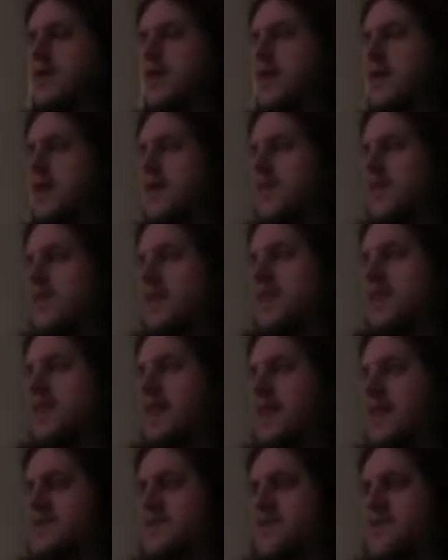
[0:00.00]
and then the
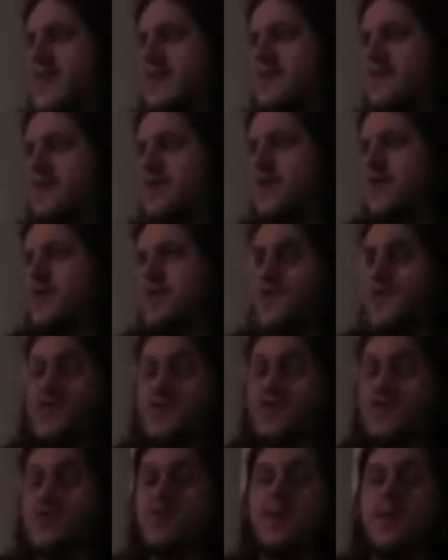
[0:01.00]
last 5/4. So we
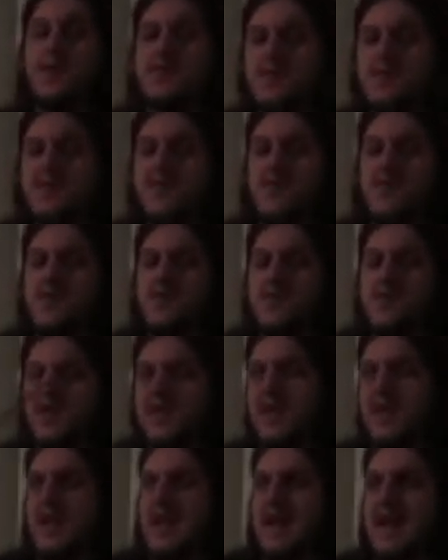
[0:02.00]
have 2 bars of the first
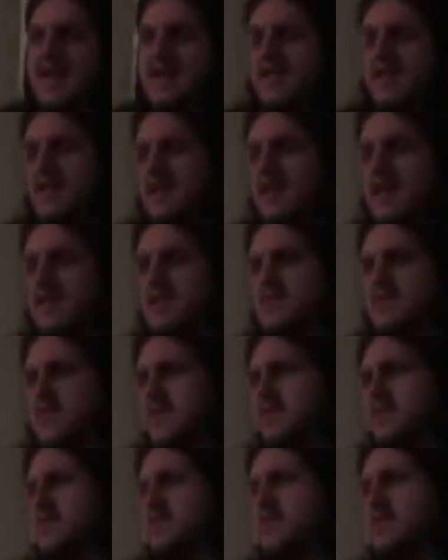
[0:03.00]
one, that, and then the last
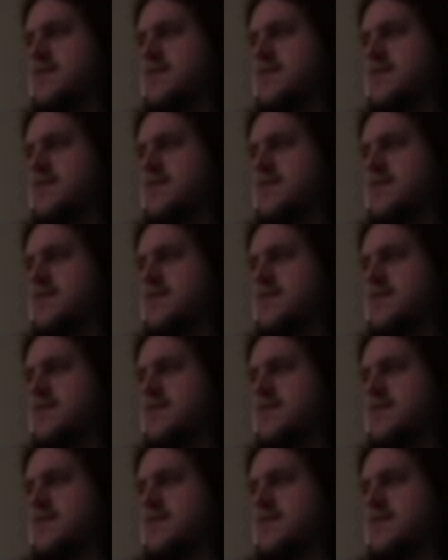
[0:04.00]
one is.